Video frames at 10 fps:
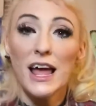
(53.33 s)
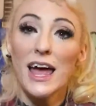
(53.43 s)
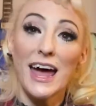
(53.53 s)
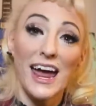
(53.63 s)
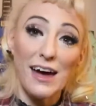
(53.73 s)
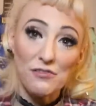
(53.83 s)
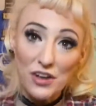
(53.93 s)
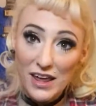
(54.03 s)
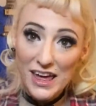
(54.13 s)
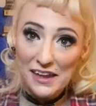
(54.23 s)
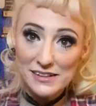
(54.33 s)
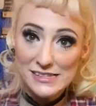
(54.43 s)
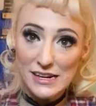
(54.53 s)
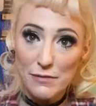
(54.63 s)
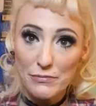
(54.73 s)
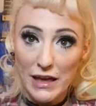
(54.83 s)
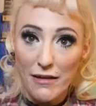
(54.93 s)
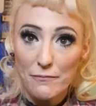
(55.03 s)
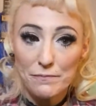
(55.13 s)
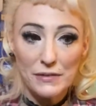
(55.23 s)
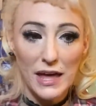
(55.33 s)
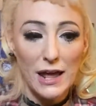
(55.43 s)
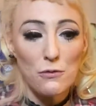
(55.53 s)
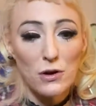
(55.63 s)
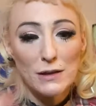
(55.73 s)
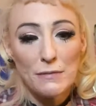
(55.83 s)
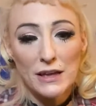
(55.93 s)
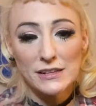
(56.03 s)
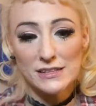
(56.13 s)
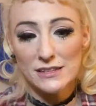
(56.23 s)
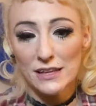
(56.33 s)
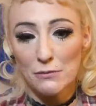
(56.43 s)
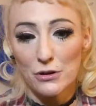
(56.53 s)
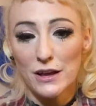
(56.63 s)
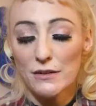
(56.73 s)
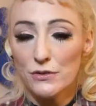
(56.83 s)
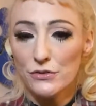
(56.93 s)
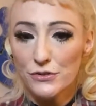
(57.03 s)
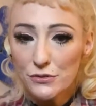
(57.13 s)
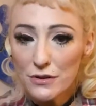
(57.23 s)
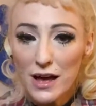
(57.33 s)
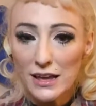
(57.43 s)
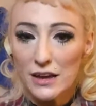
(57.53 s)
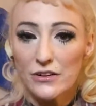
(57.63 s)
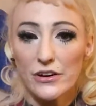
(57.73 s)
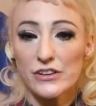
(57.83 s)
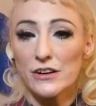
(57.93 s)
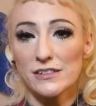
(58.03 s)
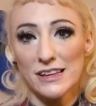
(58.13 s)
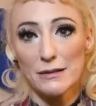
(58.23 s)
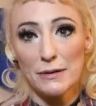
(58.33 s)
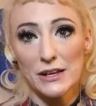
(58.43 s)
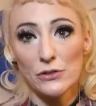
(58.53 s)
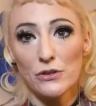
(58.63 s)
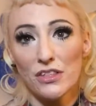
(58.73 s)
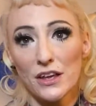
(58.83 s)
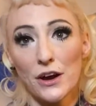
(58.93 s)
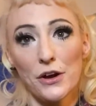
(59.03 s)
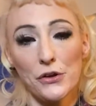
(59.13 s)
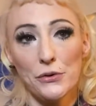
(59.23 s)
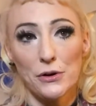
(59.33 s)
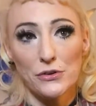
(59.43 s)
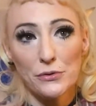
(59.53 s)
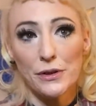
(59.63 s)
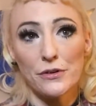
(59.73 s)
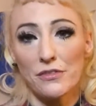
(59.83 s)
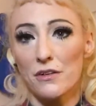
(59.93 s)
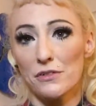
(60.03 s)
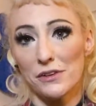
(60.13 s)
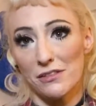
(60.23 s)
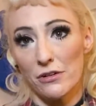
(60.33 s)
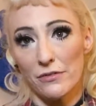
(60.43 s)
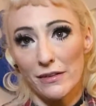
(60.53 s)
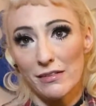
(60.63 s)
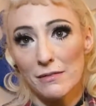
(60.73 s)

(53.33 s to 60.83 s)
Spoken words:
I have not had it set up yet. And I want to make a disclaimer. If you do not get your guitar set up by a luthier, you are doing yourself a disservice.